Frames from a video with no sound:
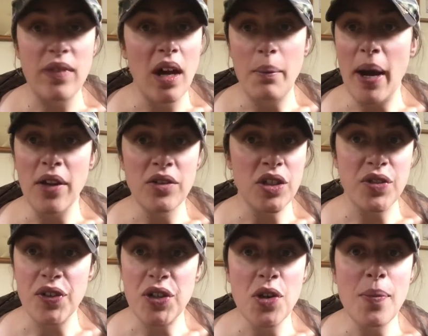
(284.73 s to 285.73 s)
I'm out just
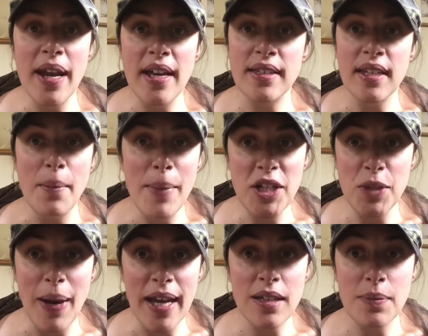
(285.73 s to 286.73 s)
for 2 minutes and a midgie
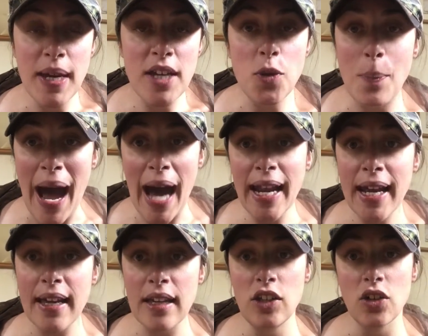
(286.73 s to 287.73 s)
bites me and you
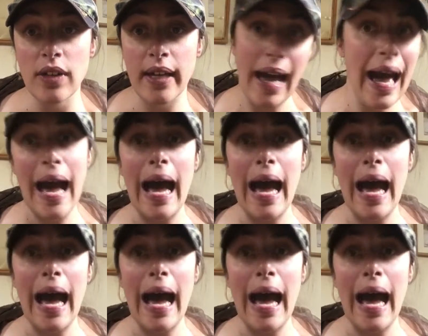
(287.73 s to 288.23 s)
panic and you're like,